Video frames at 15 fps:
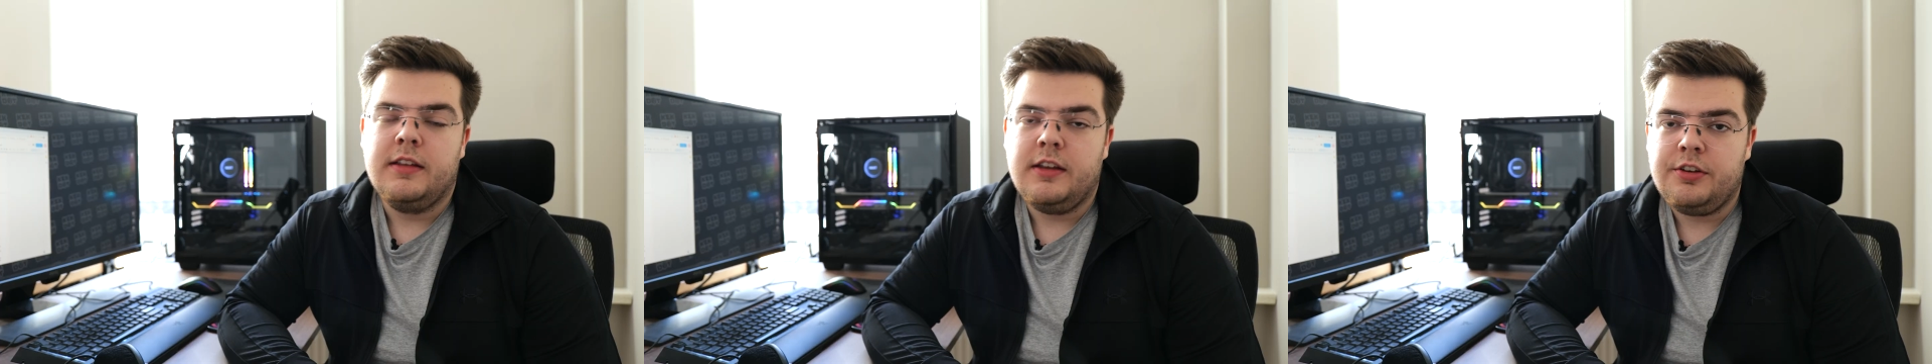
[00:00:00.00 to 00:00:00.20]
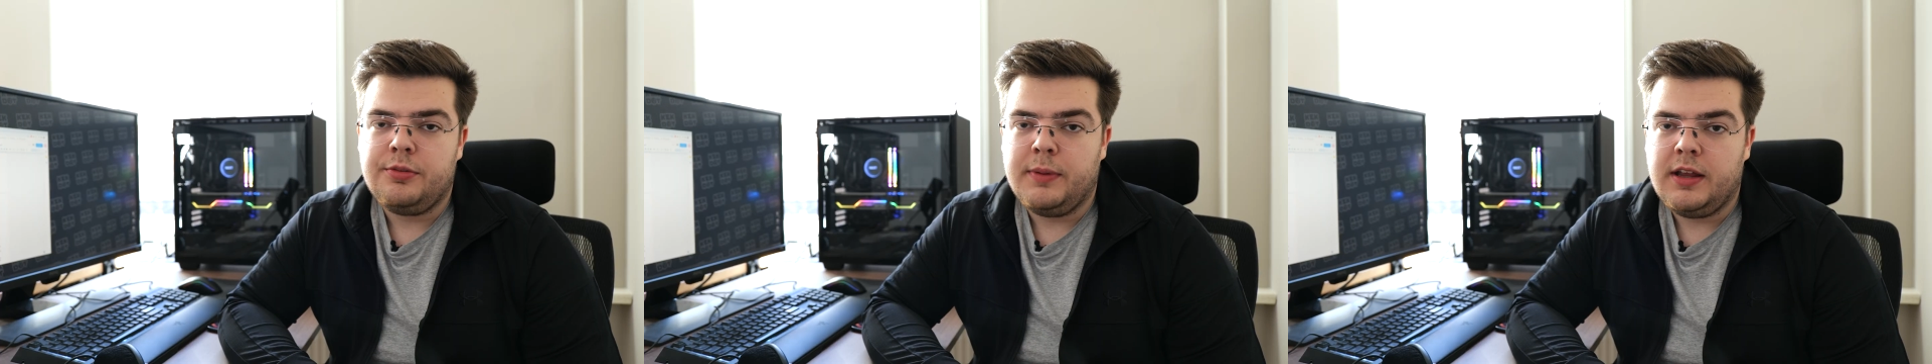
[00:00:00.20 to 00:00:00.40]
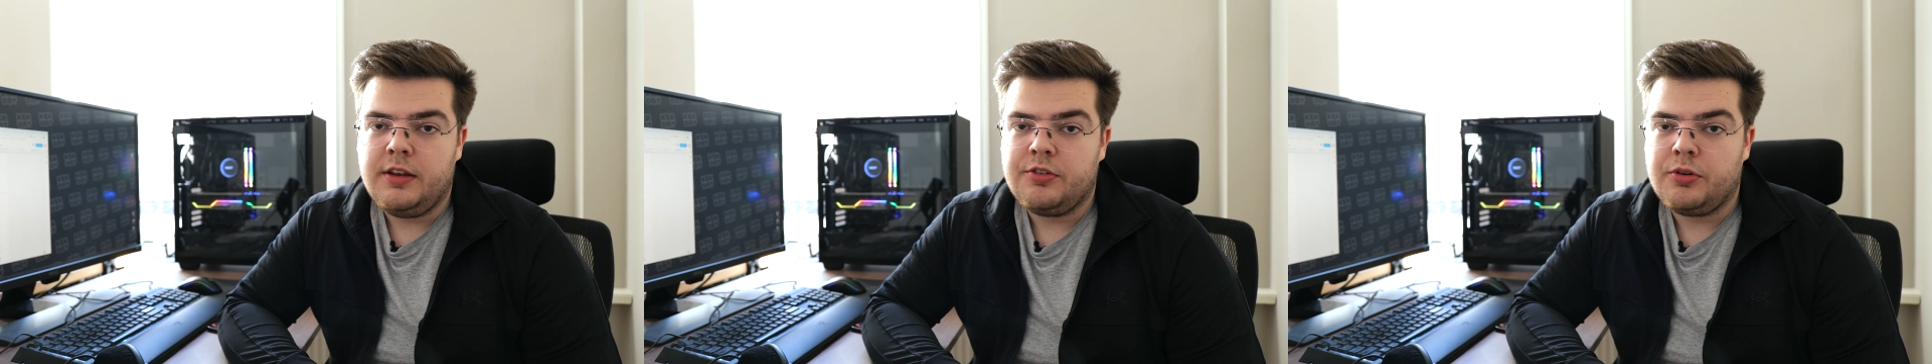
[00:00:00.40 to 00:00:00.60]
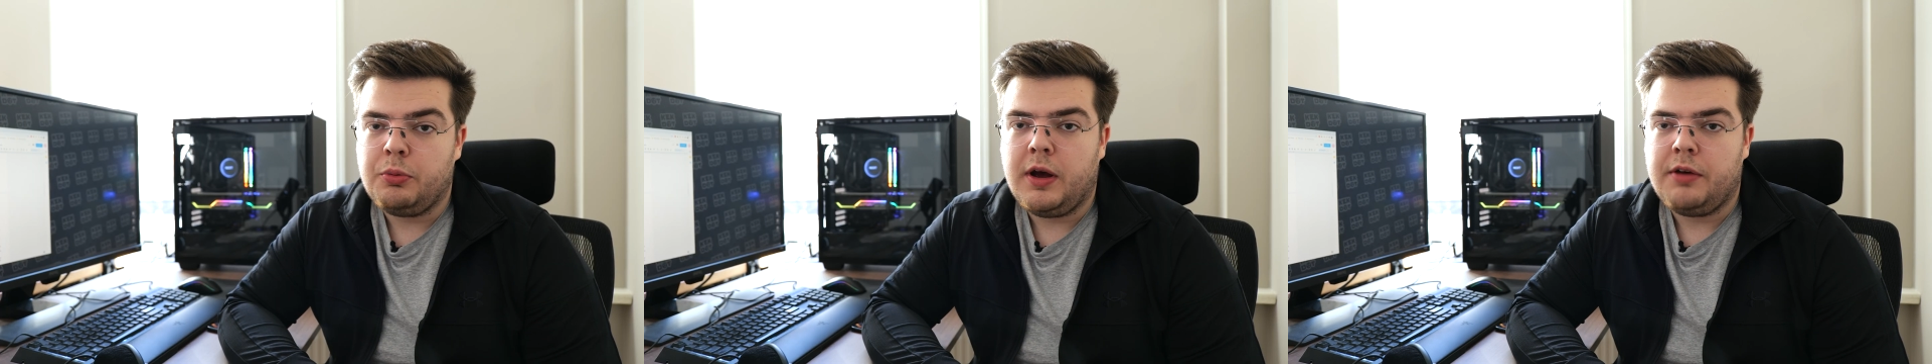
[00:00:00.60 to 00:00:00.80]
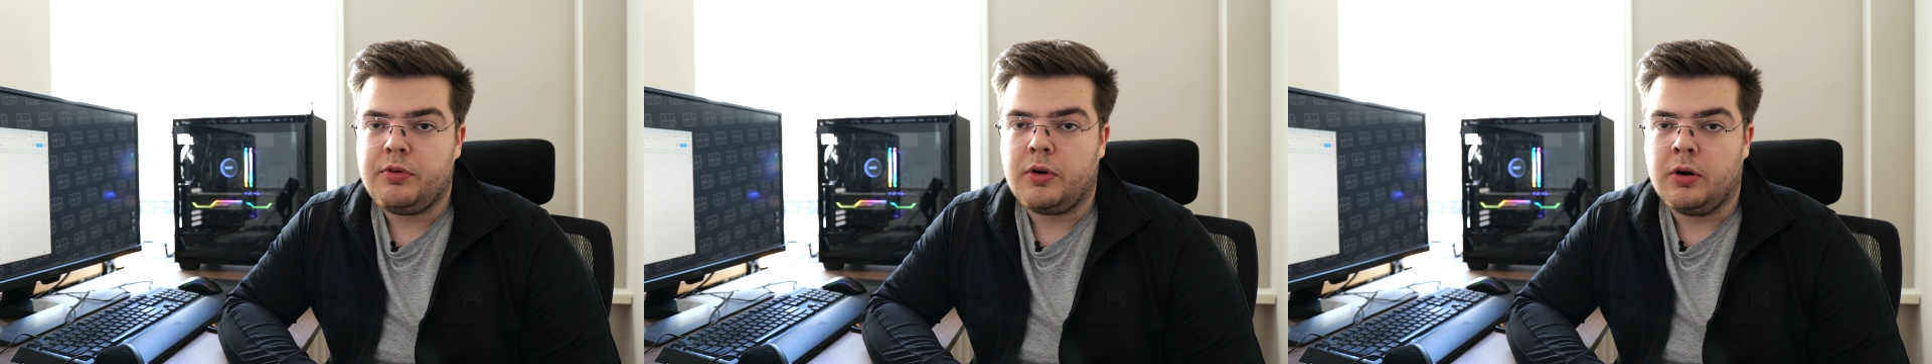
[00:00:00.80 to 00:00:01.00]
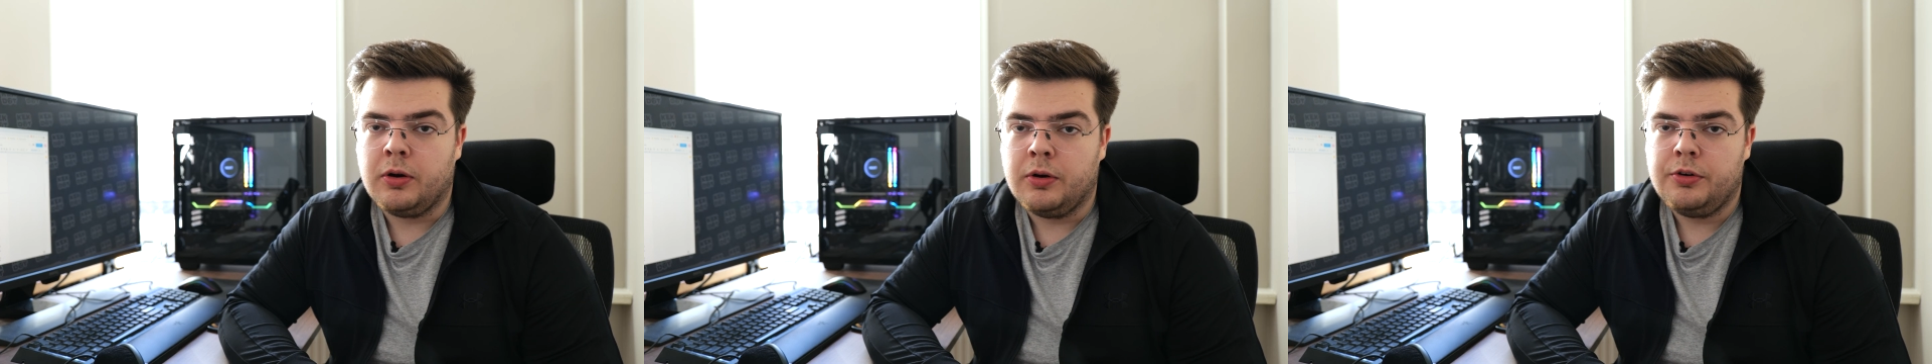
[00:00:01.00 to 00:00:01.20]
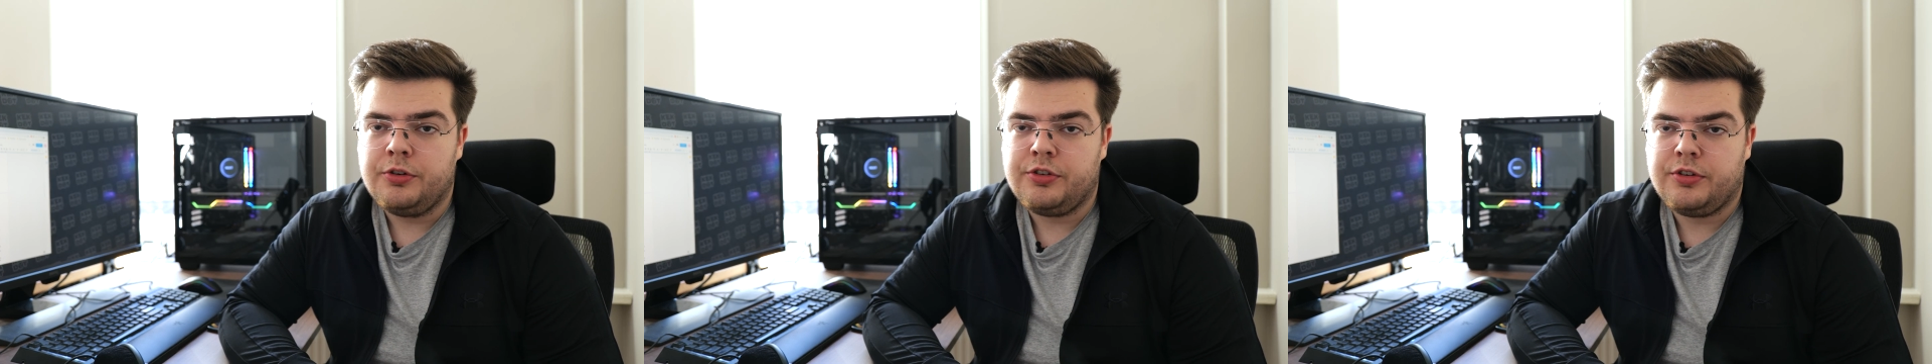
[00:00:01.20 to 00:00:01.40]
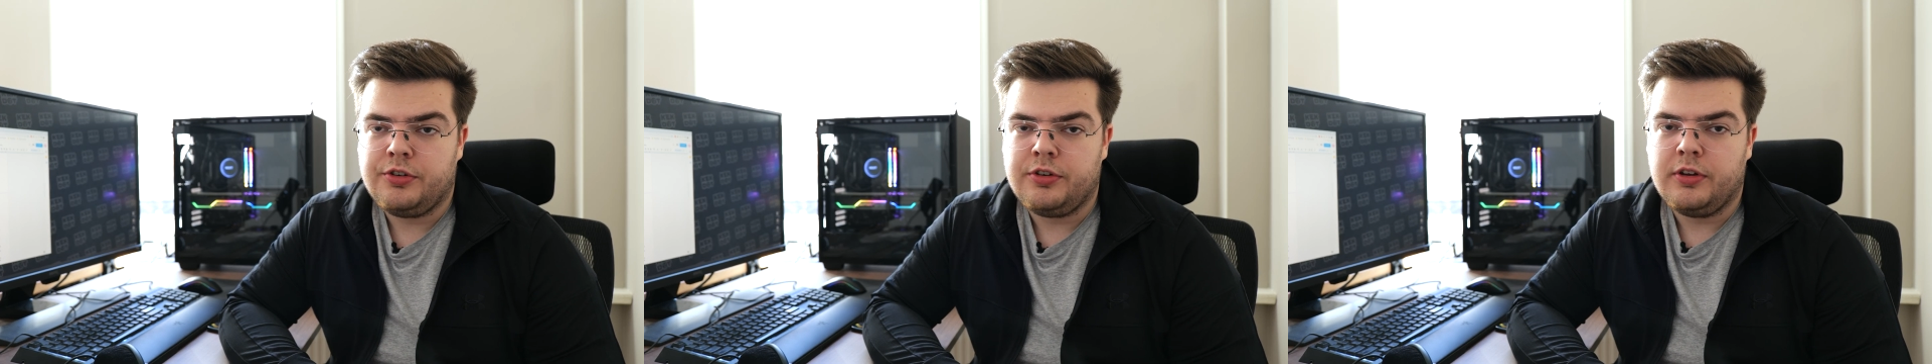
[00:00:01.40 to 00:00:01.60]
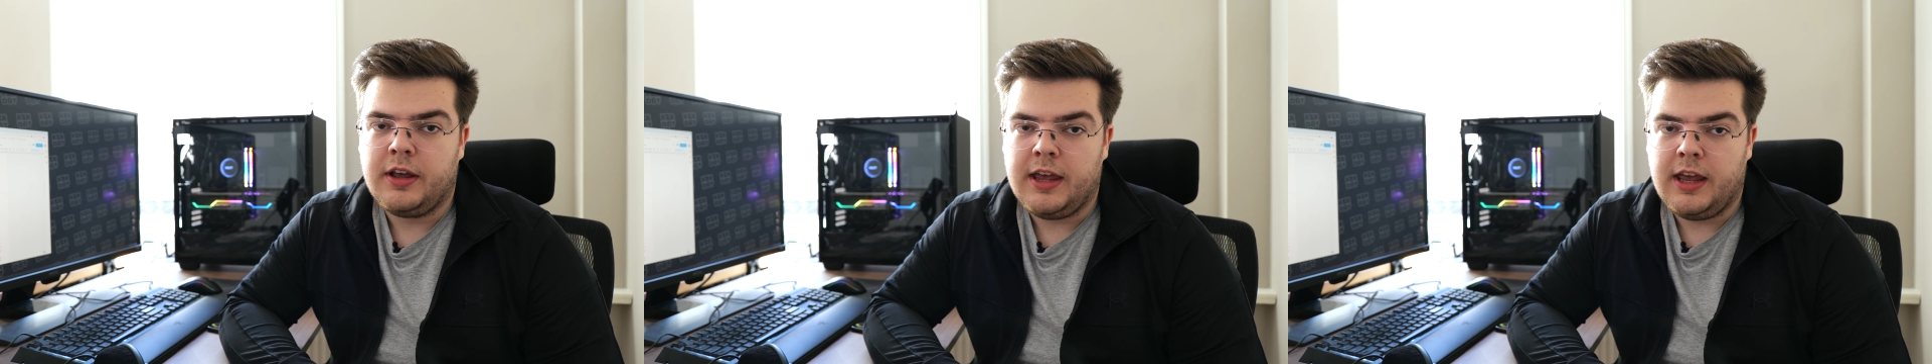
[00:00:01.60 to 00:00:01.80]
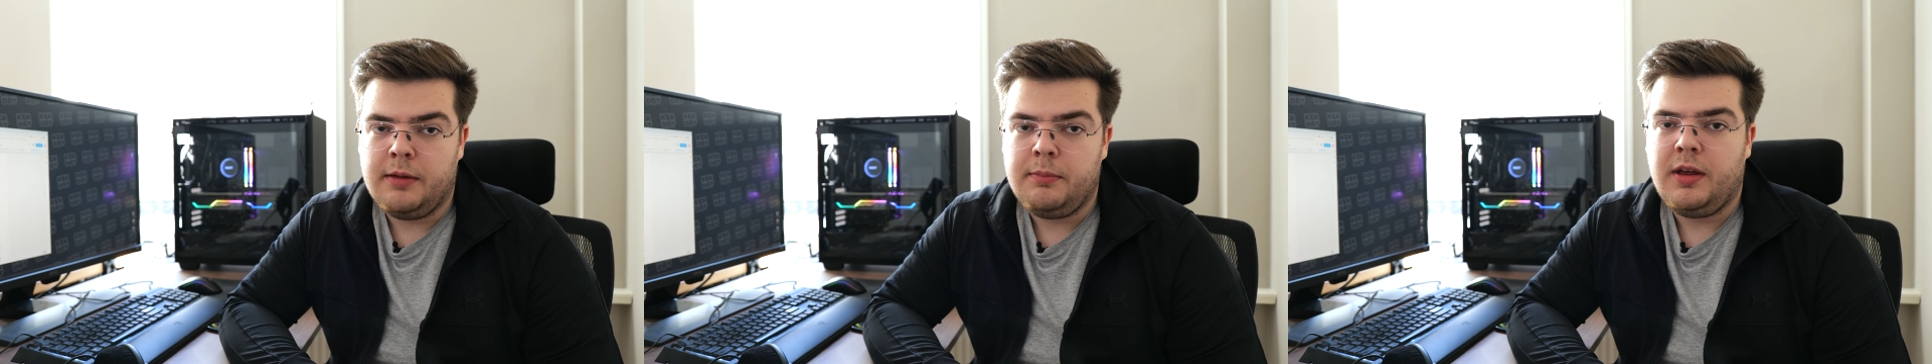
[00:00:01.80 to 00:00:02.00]
This means whoever hosts the
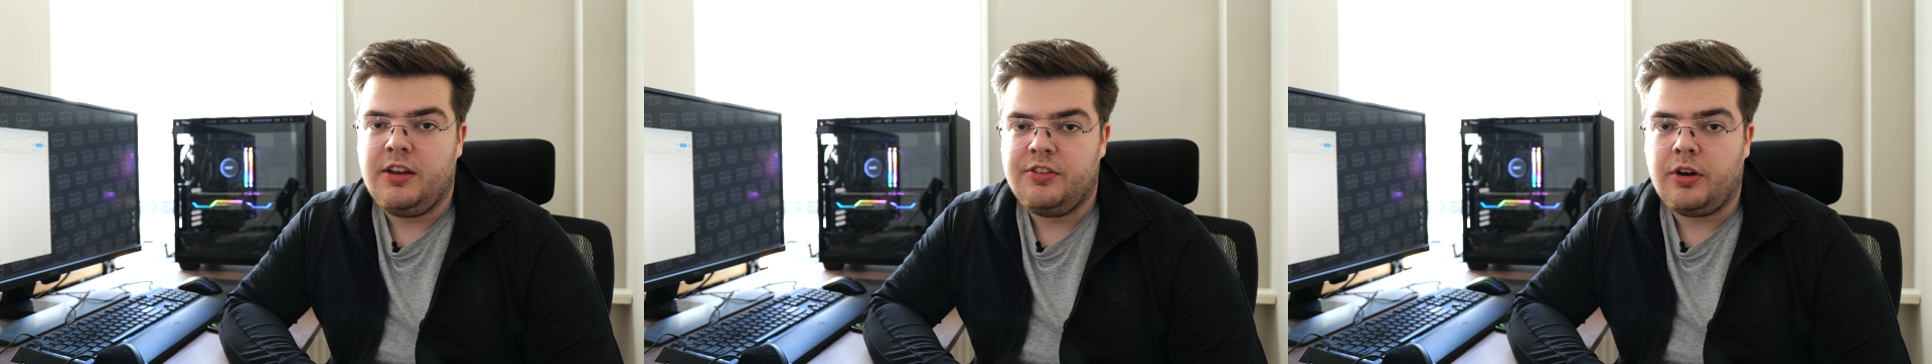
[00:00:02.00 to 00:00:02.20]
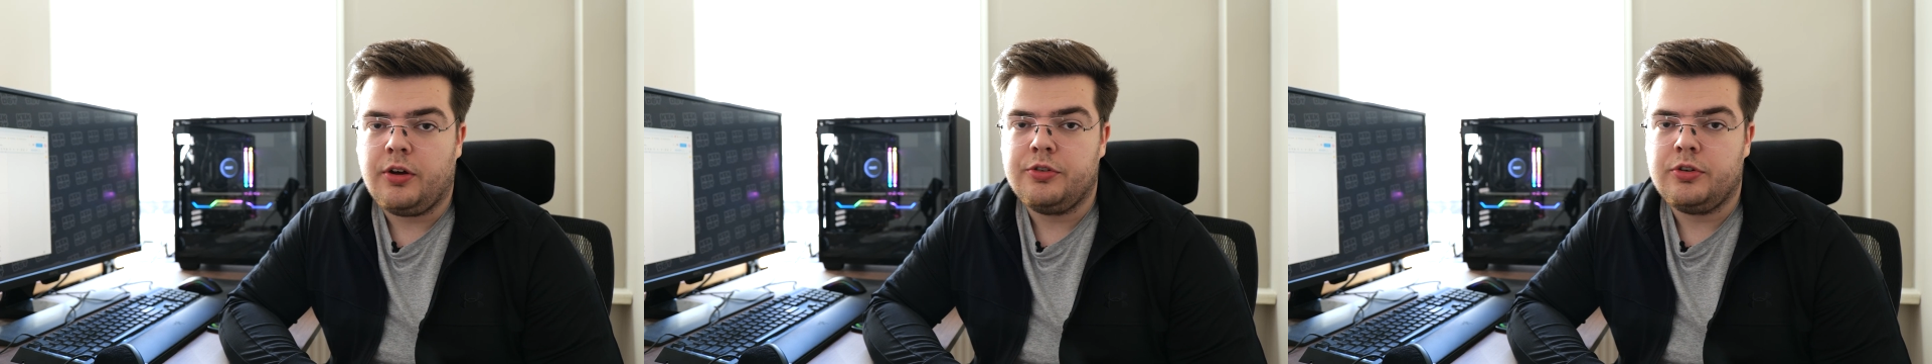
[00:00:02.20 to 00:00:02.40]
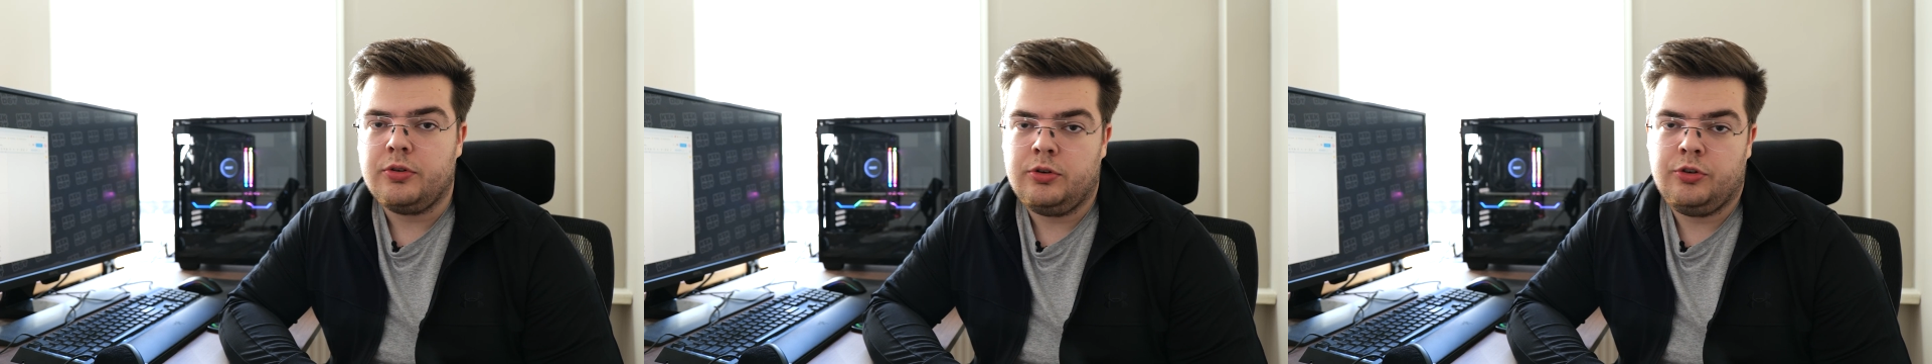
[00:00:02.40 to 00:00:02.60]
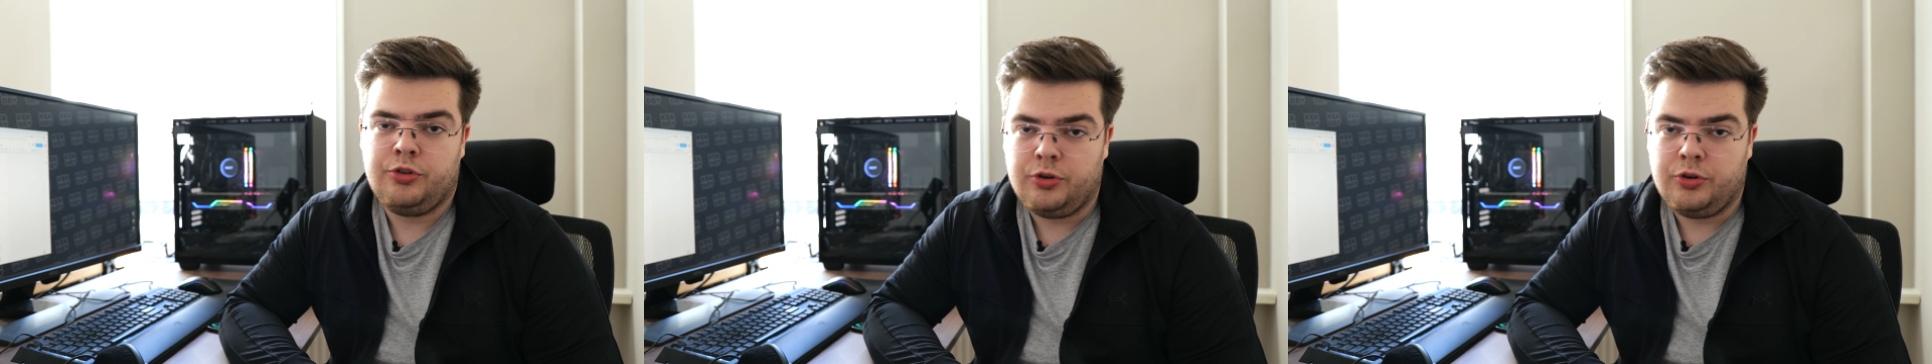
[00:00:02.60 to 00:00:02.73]
game is also the